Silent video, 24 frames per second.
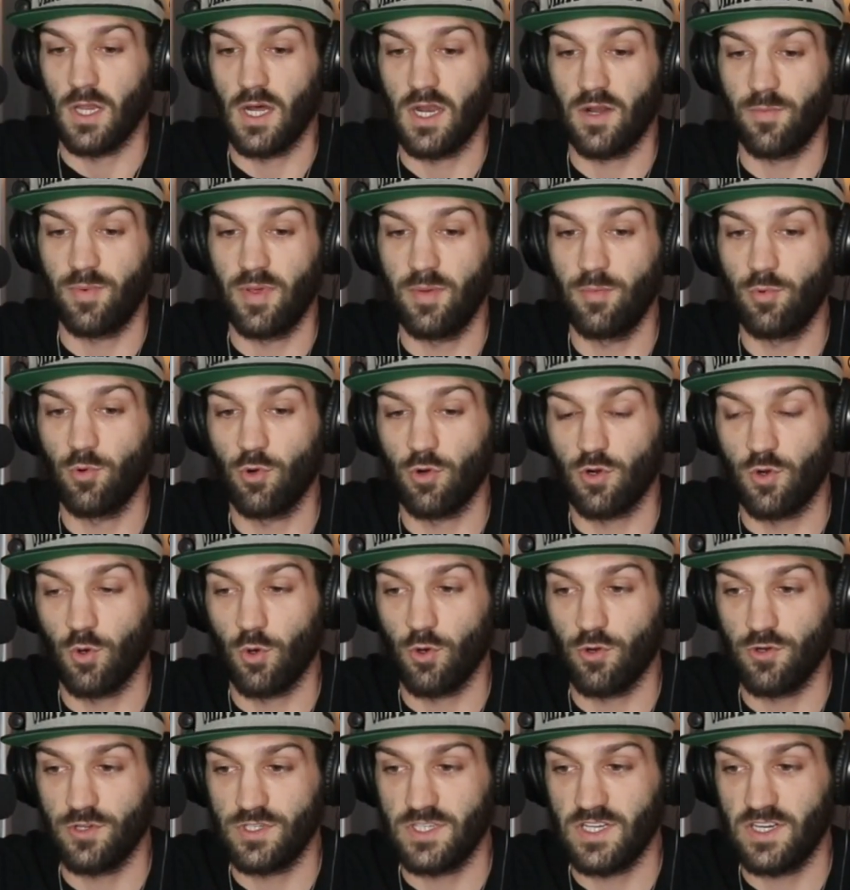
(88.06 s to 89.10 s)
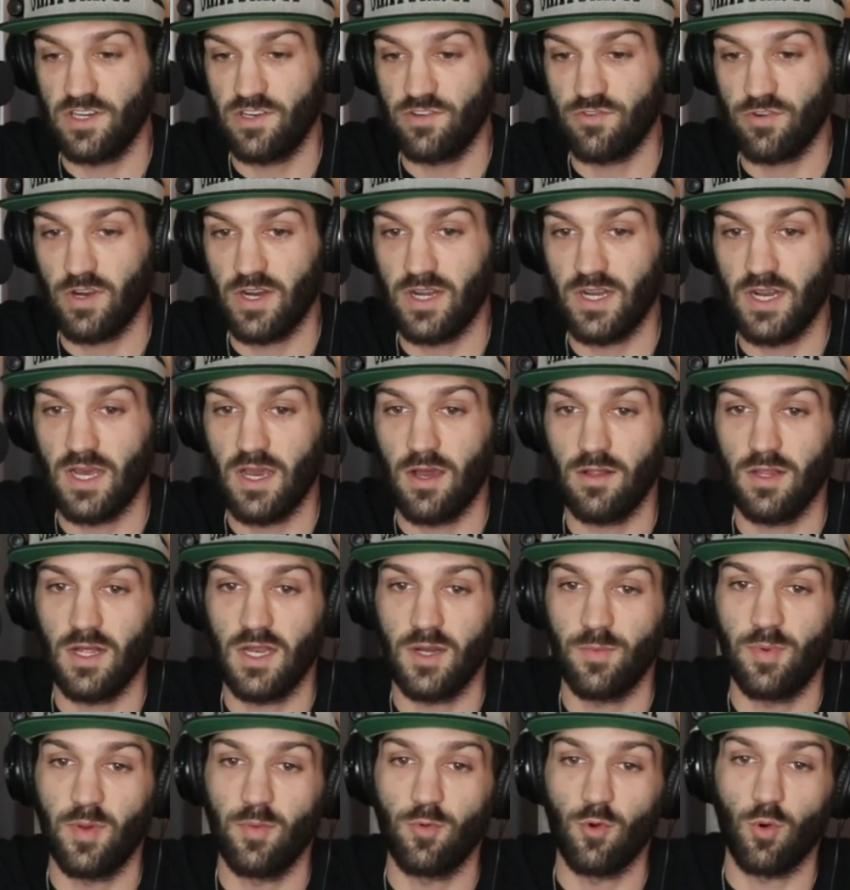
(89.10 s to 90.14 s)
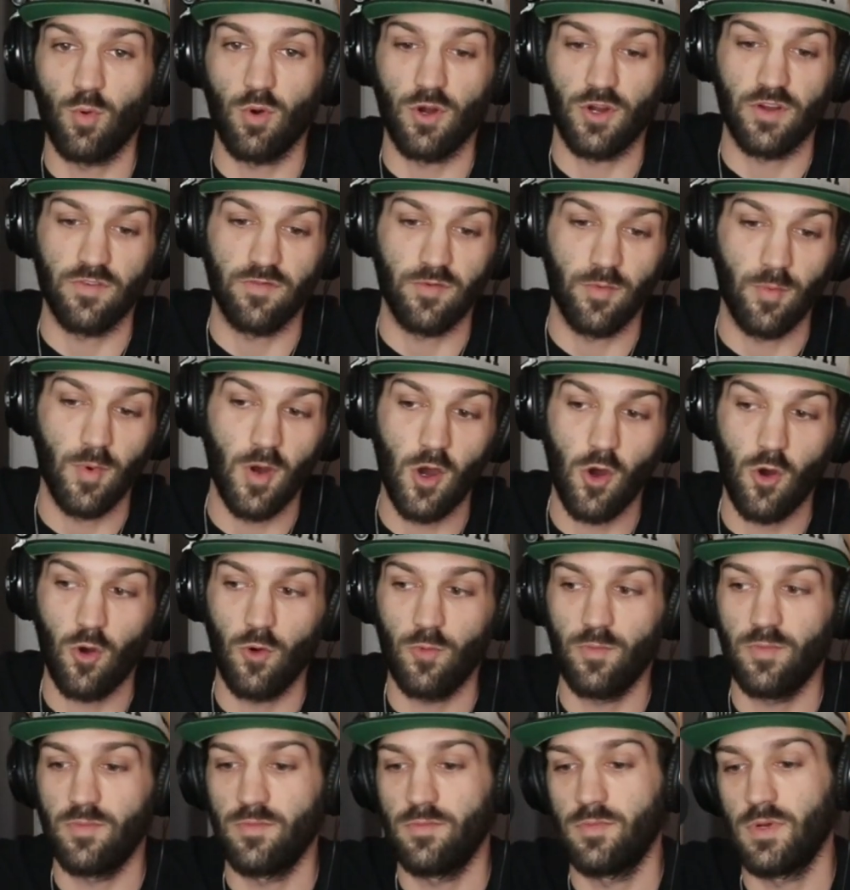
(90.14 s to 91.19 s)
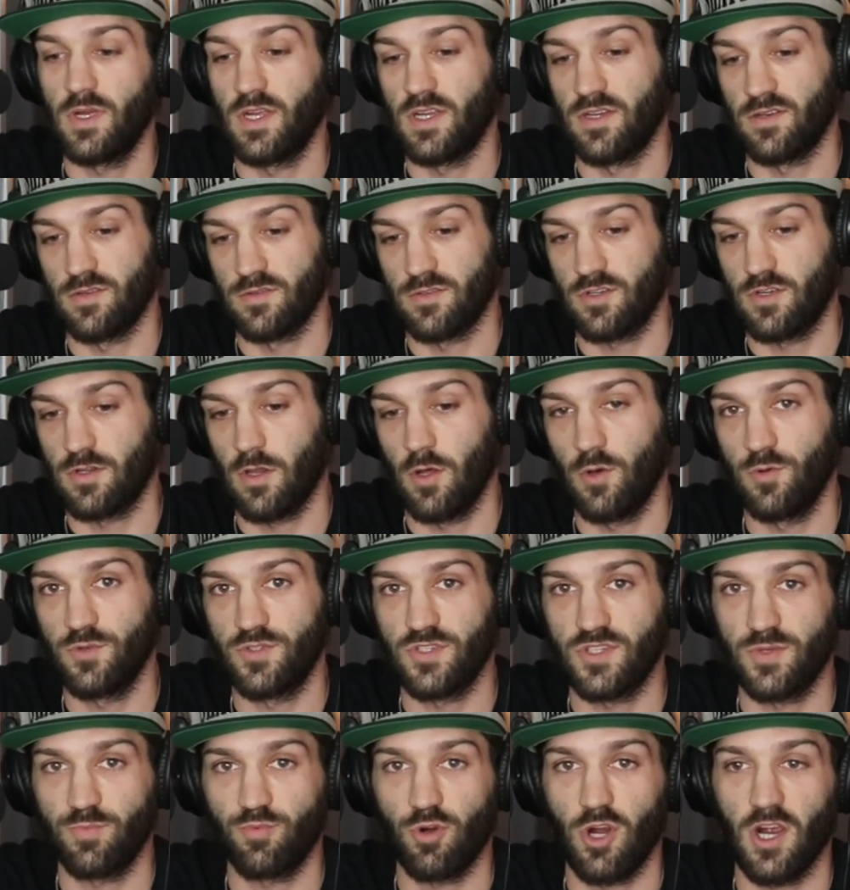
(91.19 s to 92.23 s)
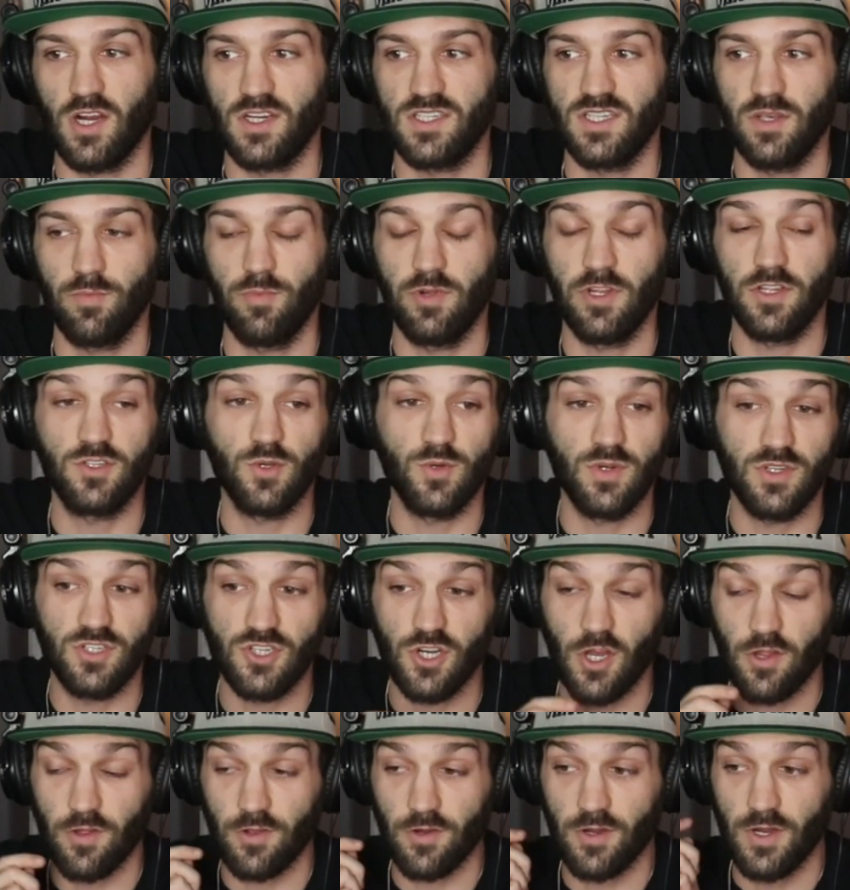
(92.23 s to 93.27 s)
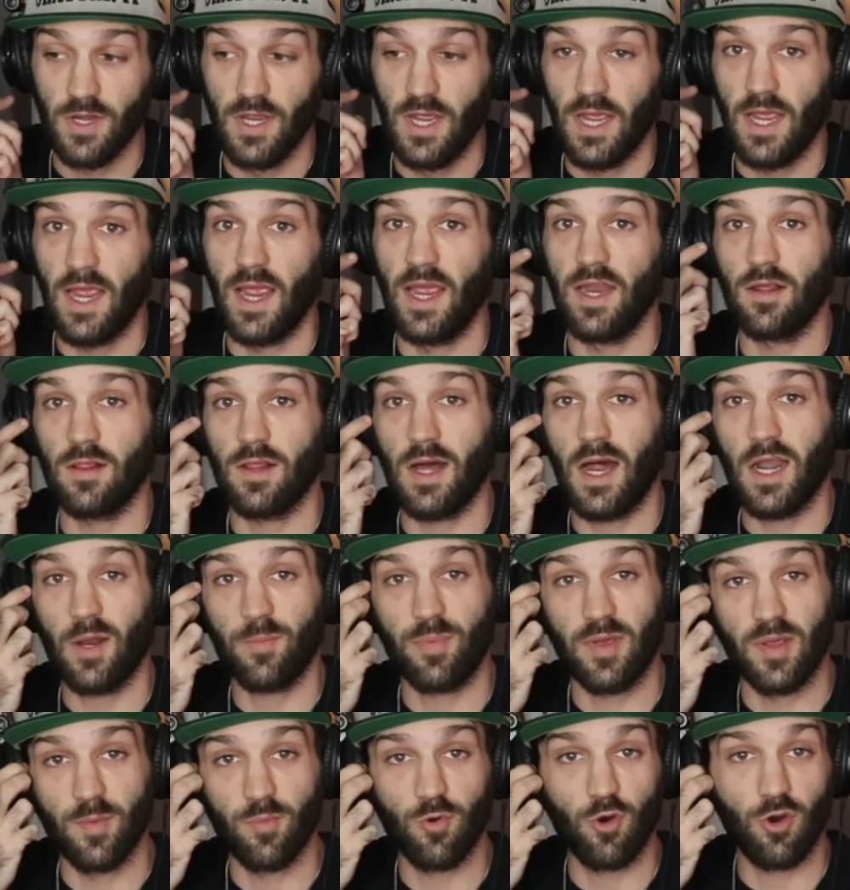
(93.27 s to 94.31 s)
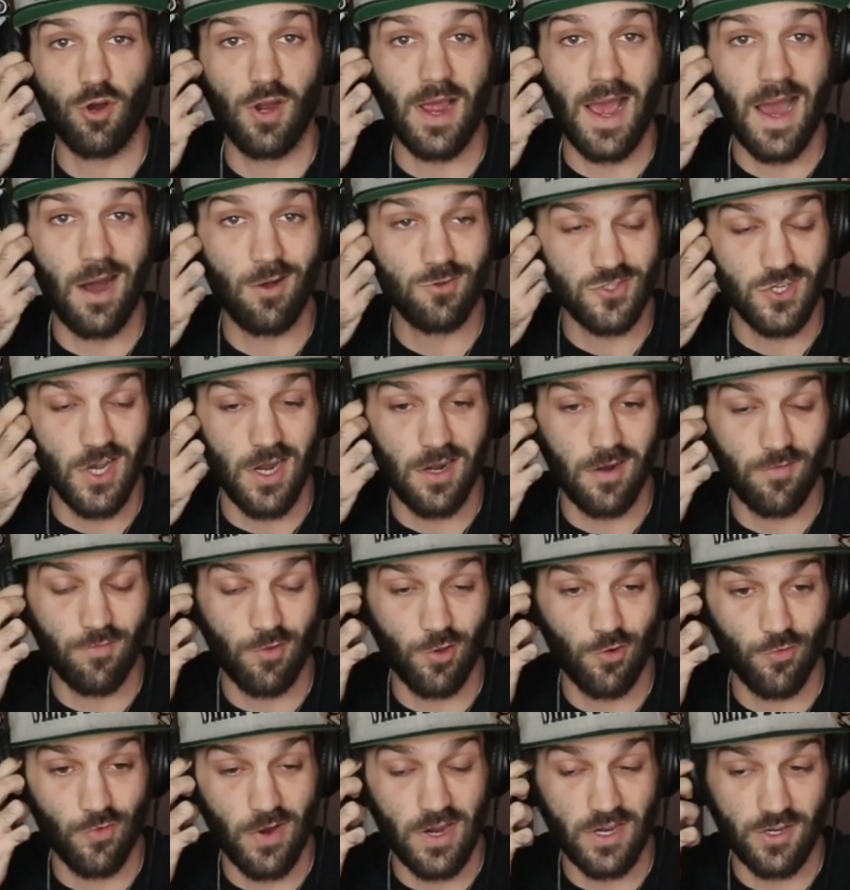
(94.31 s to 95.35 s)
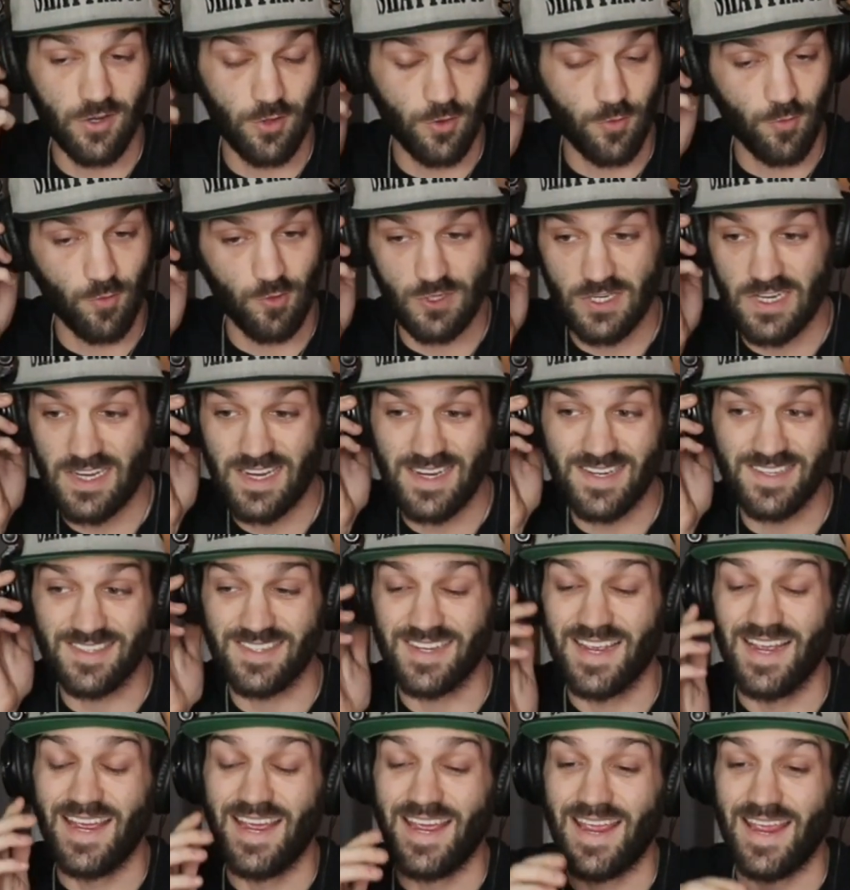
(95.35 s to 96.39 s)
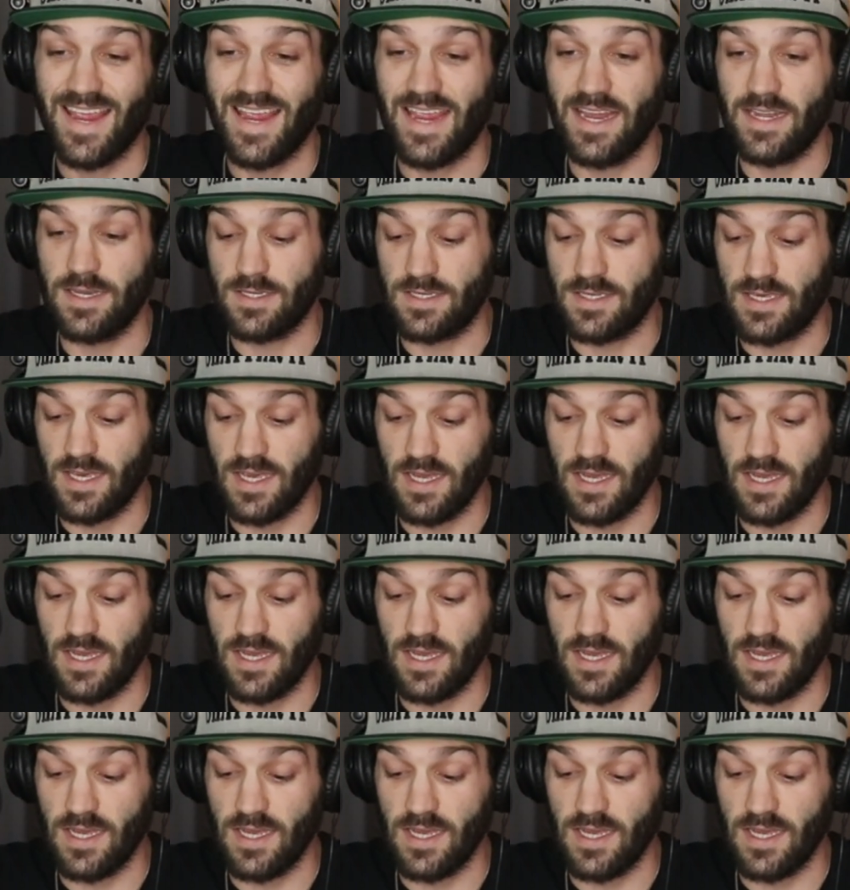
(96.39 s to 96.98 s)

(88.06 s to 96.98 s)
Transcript: A lot of people are quarantined right now, a lot of people are working from home in close proximity to each other, and a lot of people are outside of their regular routines. It